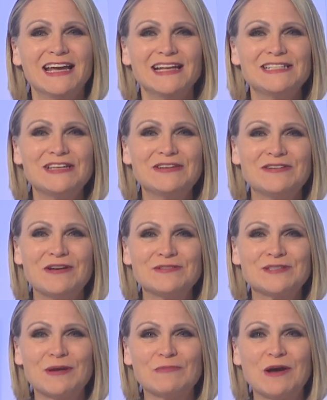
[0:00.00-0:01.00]
Do you know
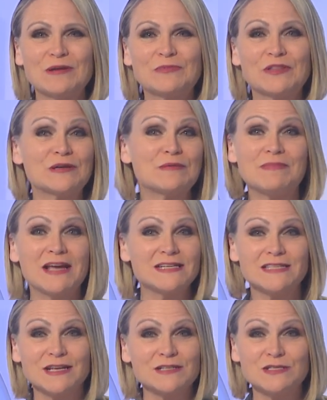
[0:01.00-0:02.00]
someone with an
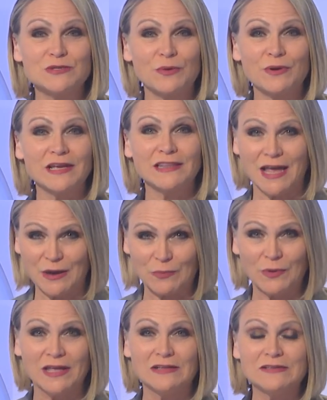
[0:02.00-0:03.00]
amazing story like
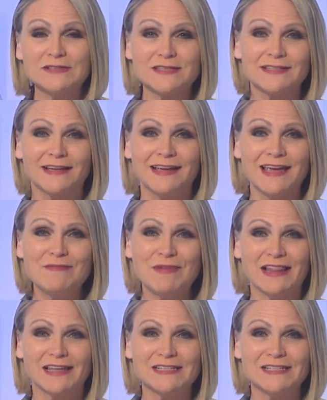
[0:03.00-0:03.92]
Will's? Email it